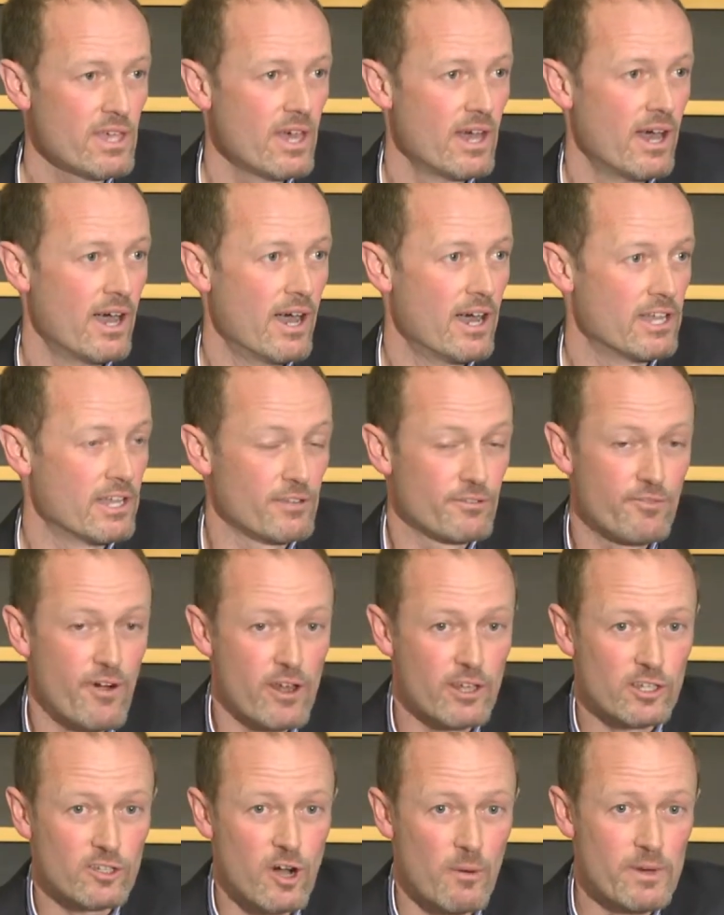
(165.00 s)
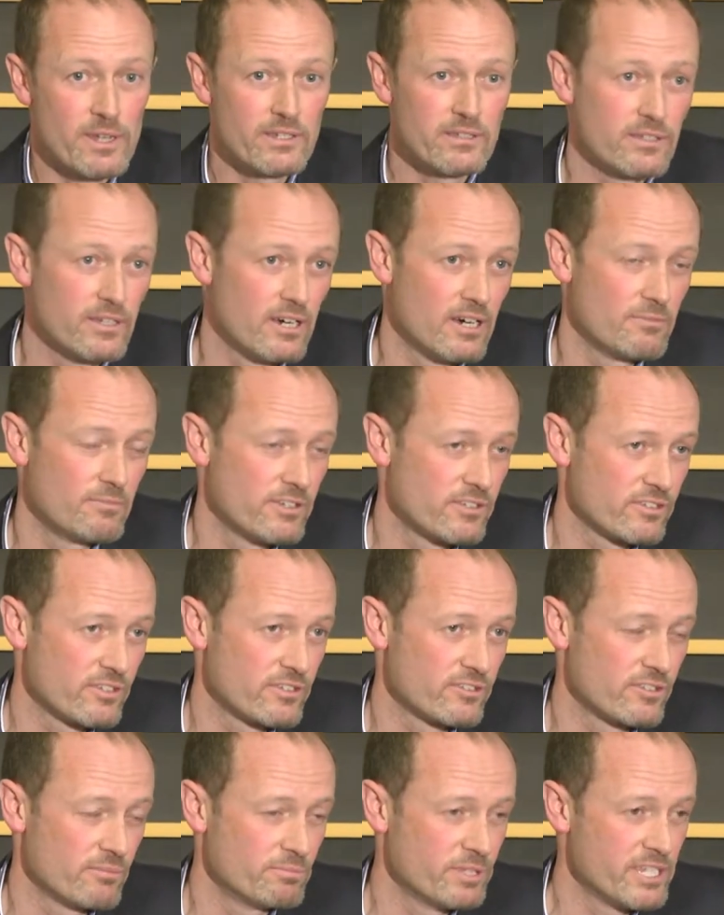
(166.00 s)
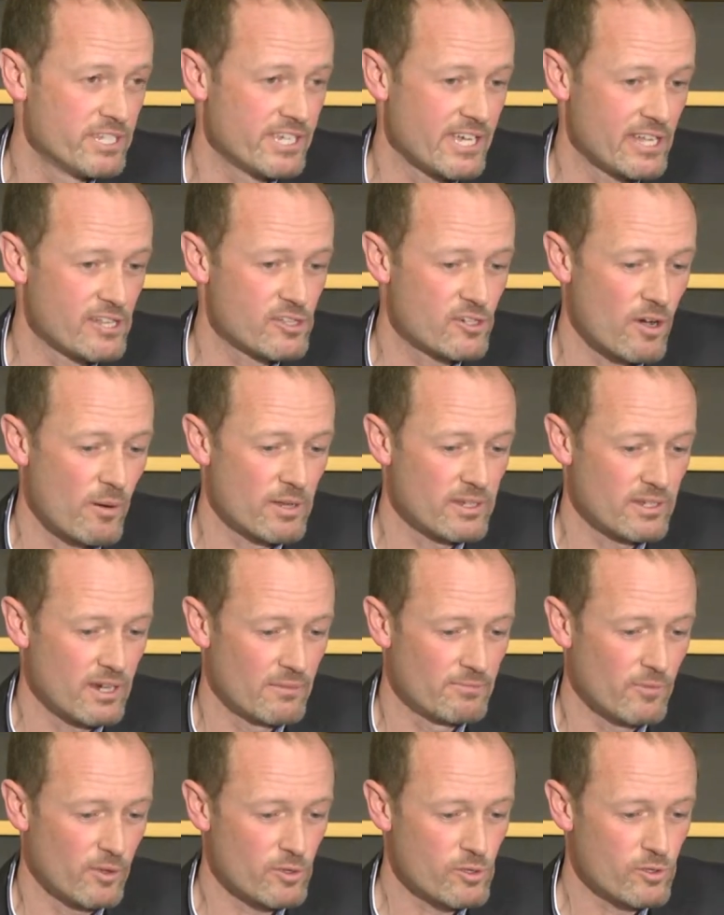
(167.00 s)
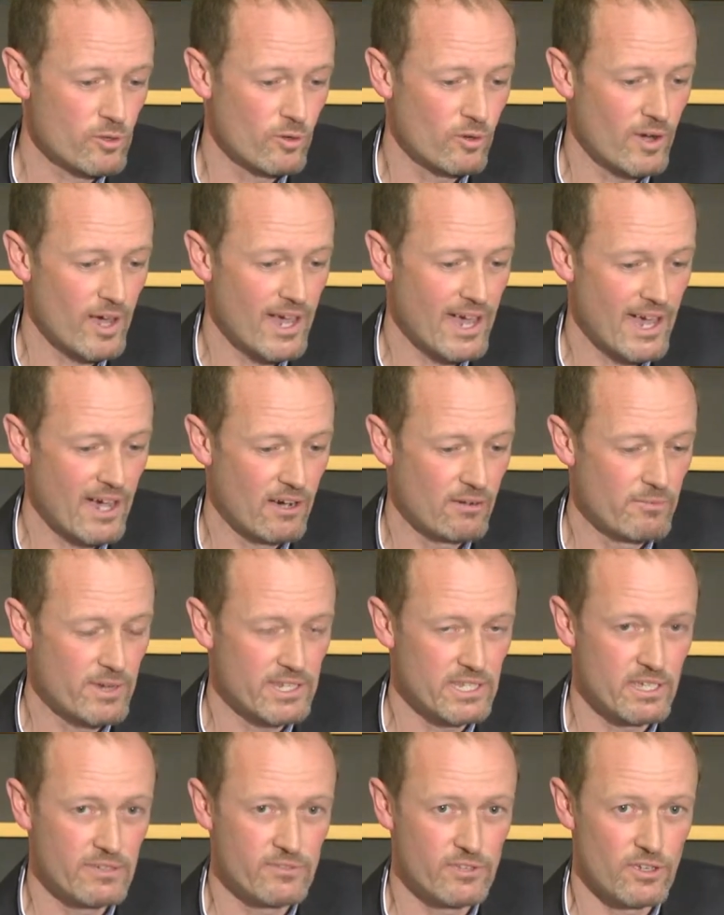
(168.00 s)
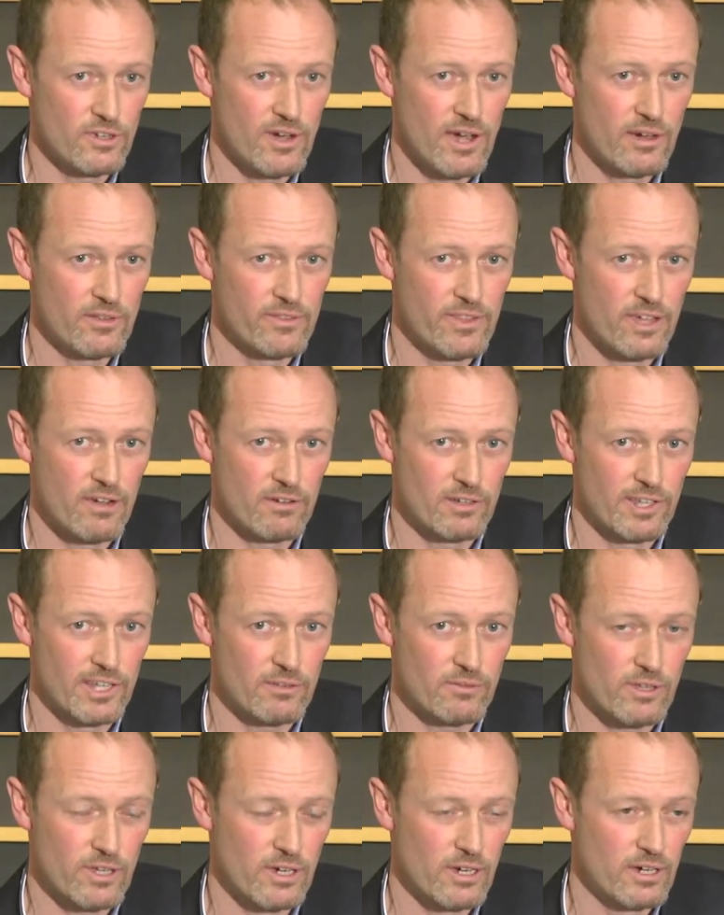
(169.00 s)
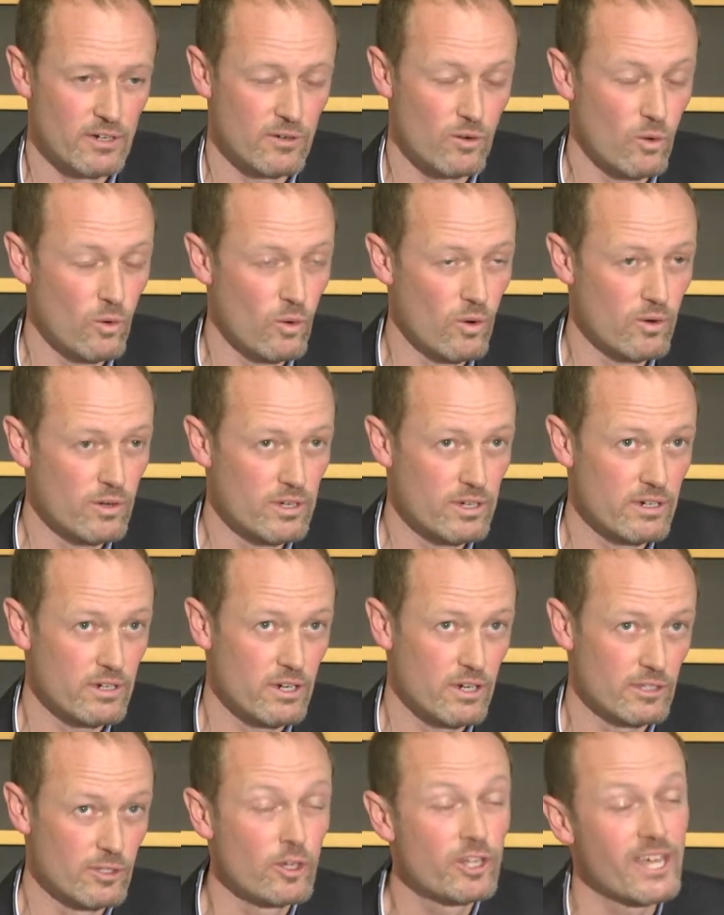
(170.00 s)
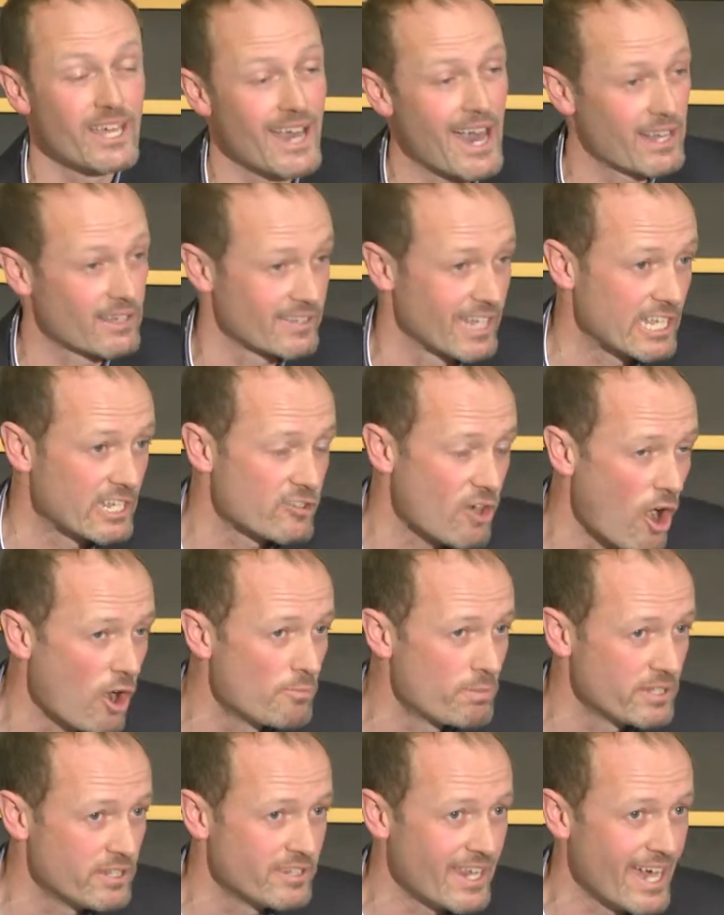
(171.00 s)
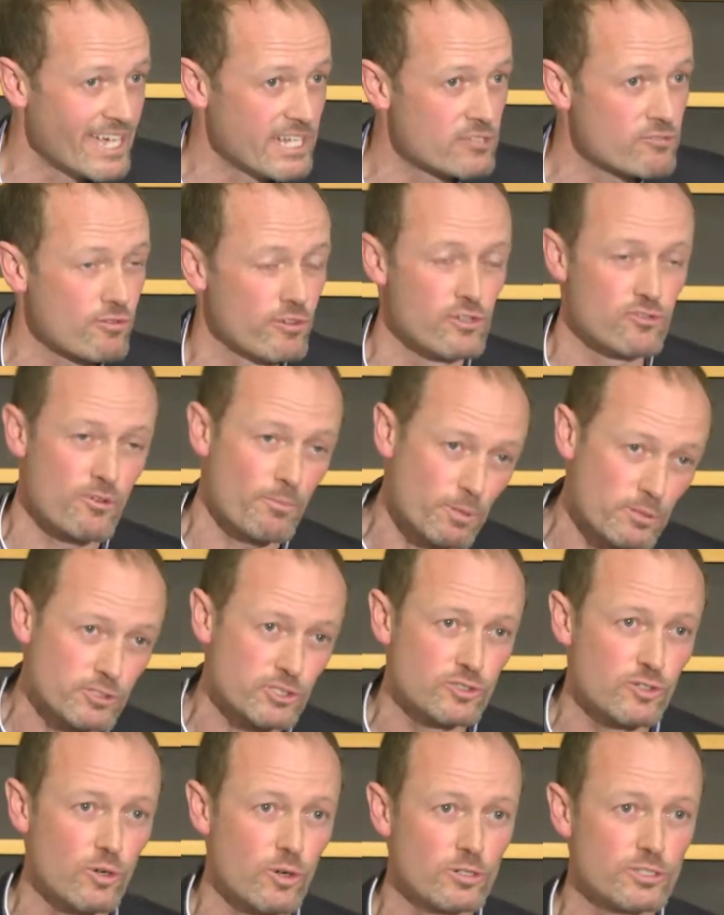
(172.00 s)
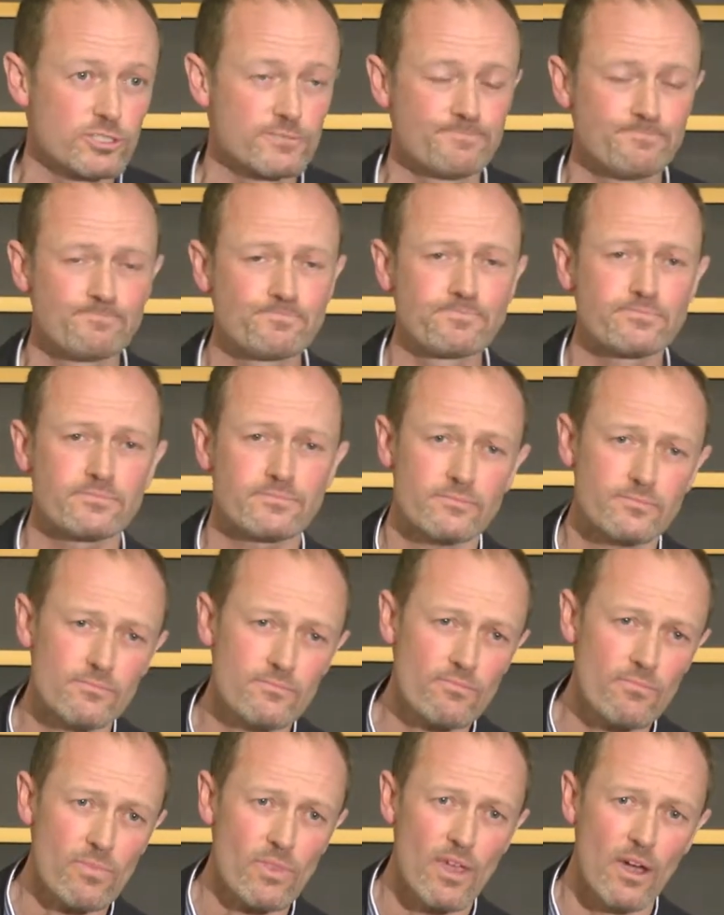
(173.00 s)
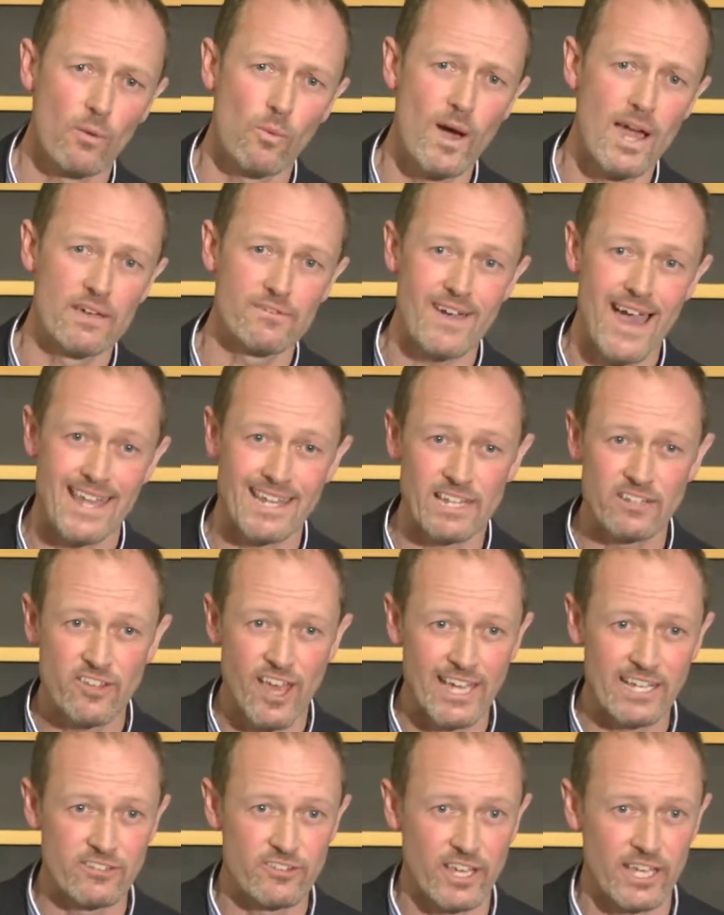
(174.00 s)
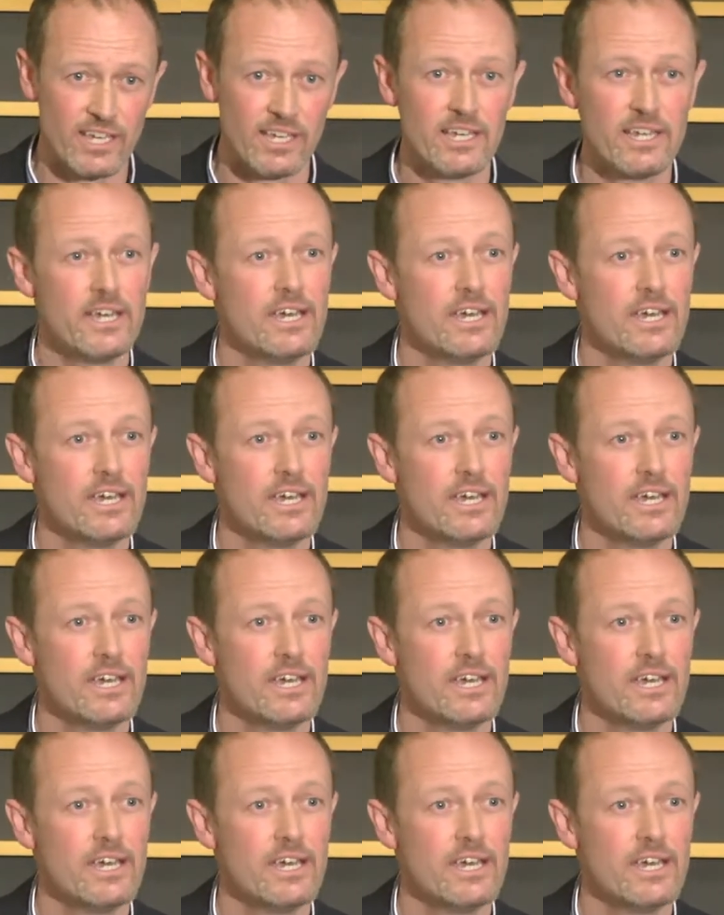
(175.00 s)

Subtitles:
And the final comment is a bleeding-edge comment. I'm not sure how many of you out there are looking at linked open data and triple stores, a way of annotating